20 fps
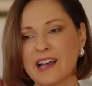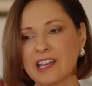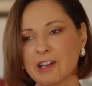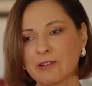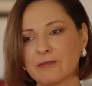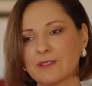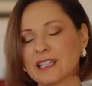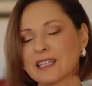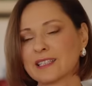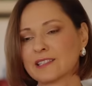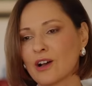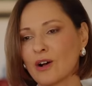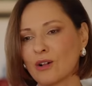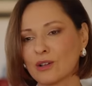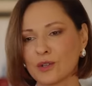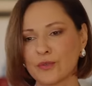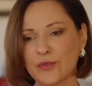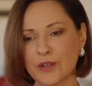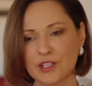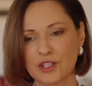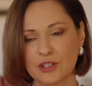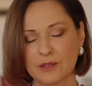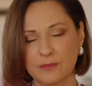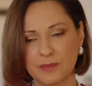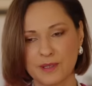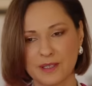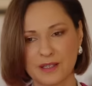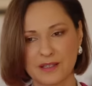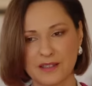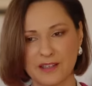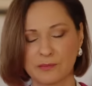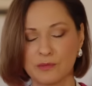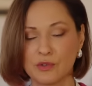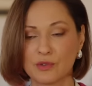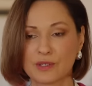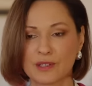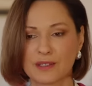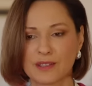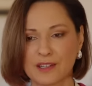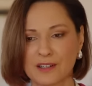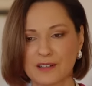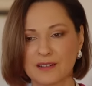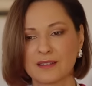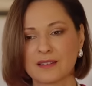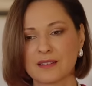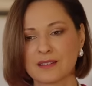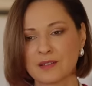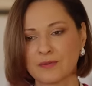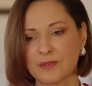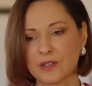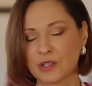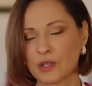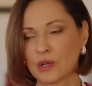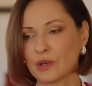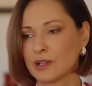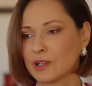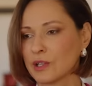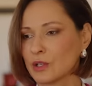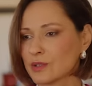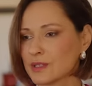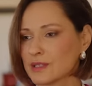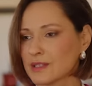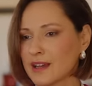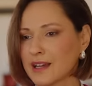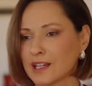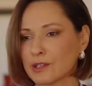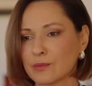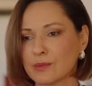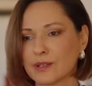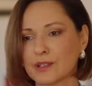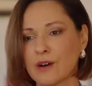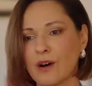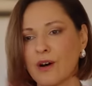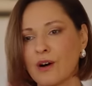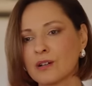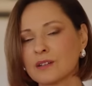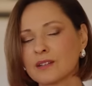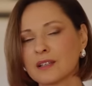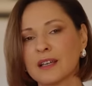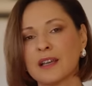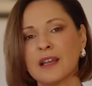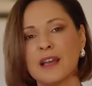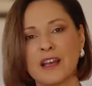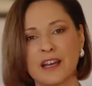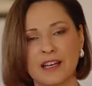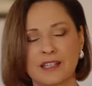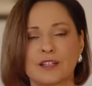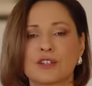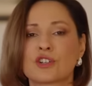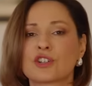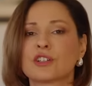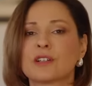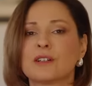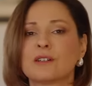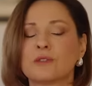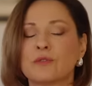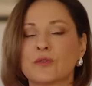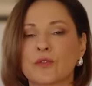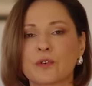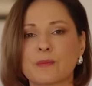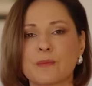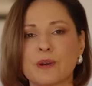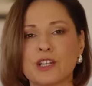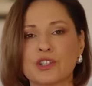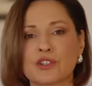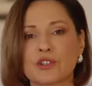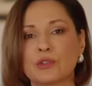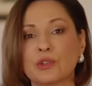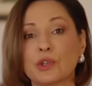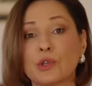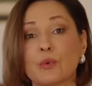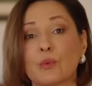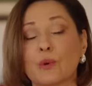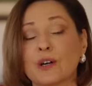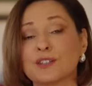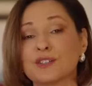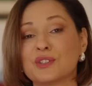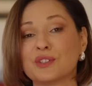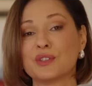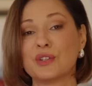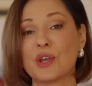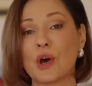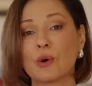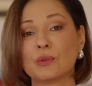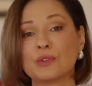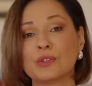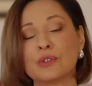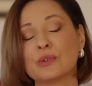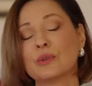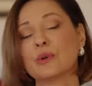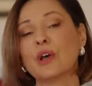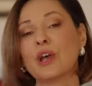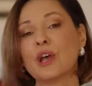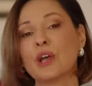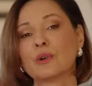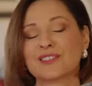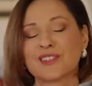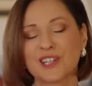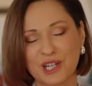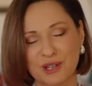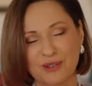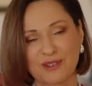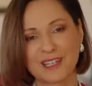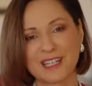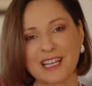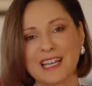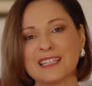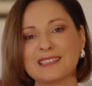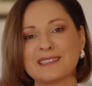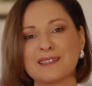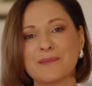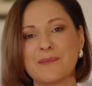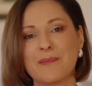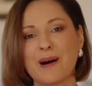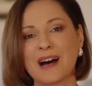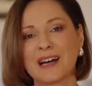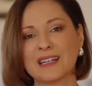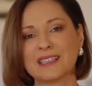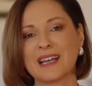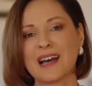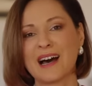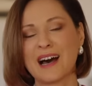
I have linked all the fashion pieces I'm using here in this video, alongside with all the additional information you want to know to recreate my